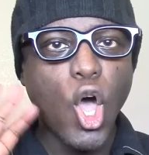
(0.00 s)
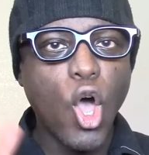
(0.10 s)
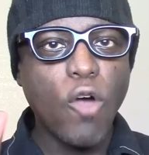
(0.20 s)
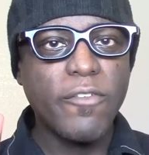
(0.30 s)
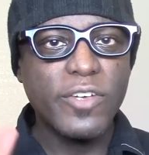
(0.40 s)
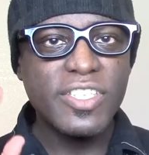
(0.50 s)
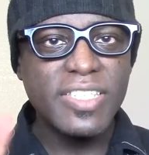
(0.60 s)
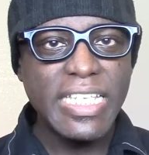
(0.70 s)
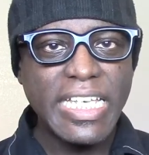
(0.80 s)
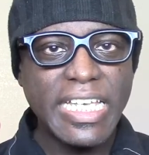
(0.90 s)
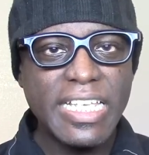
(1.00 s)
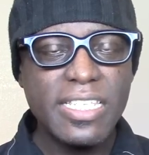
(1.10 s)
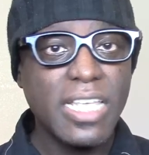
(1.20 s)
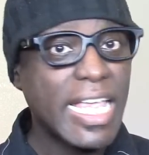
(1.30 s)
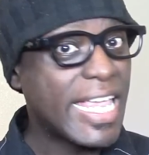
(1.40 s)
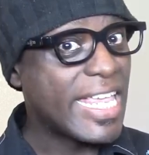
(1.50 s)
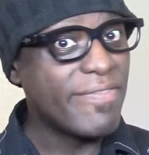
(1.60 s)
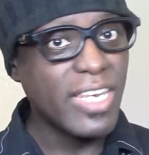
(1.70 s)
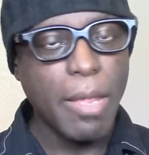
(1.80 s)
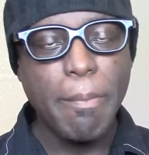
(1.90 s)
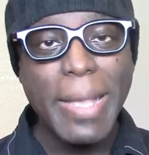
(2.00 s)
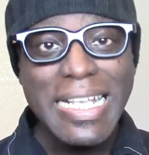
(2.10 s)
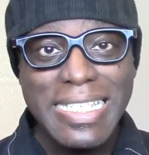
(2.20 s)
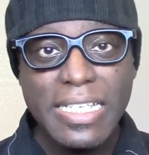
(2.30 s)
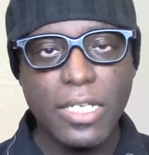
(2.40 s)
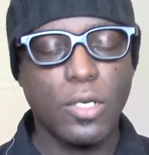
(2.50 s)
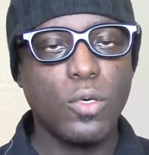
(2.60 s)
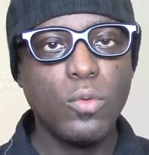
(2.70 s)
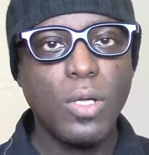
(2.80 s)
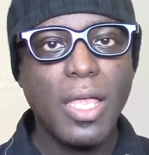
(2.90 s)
overseas, even in Mexico,